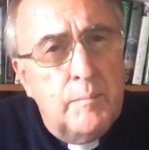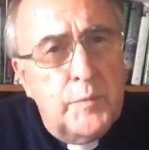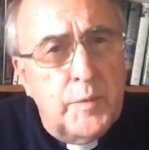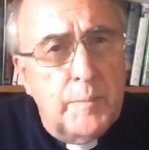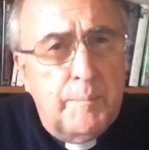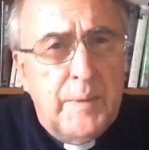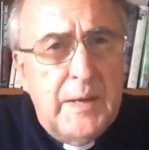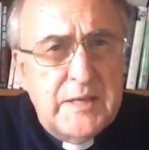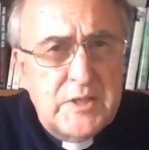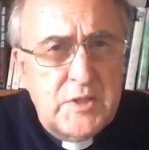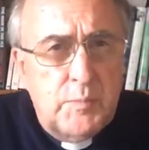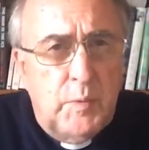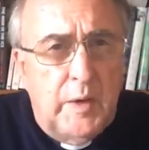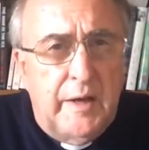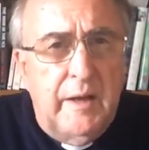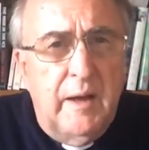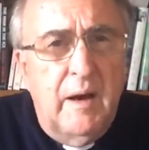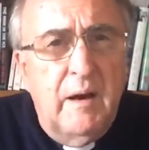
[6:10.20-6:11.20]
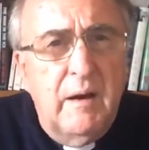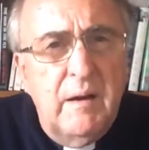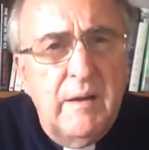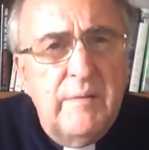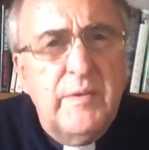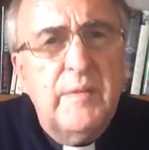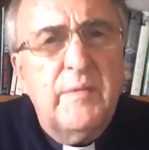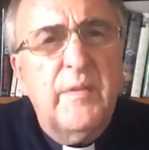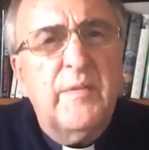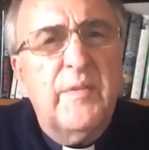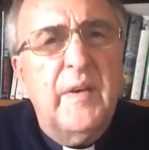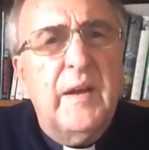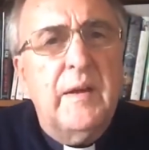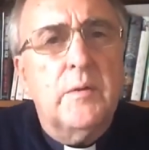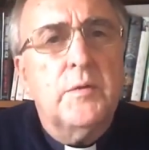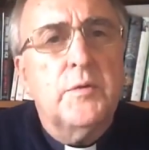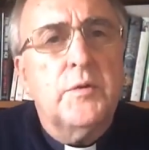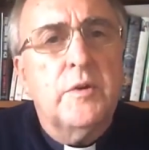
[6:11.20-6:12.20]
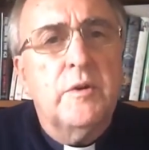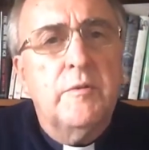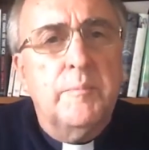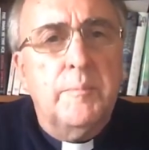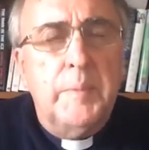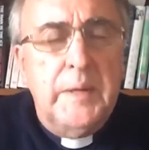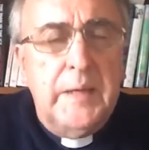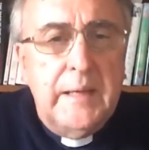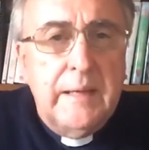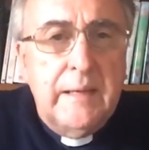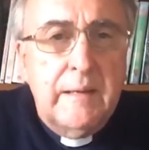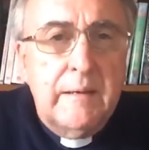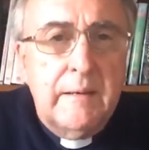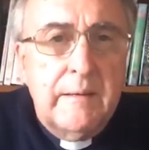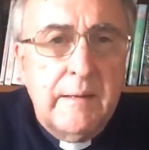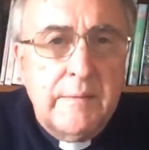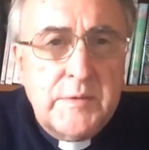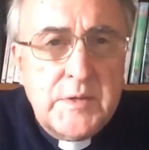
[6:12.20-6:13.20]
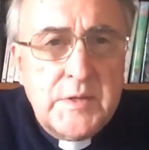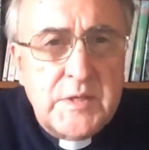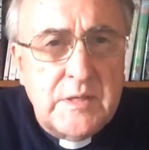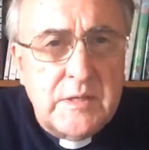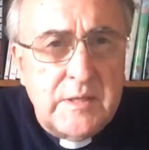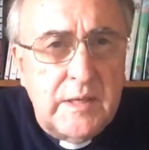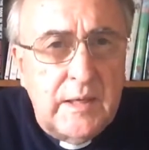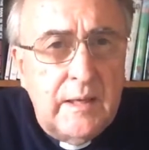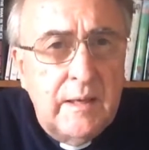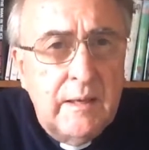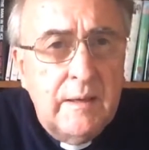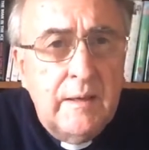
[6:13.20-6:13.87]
The best way I've ever found of being in another city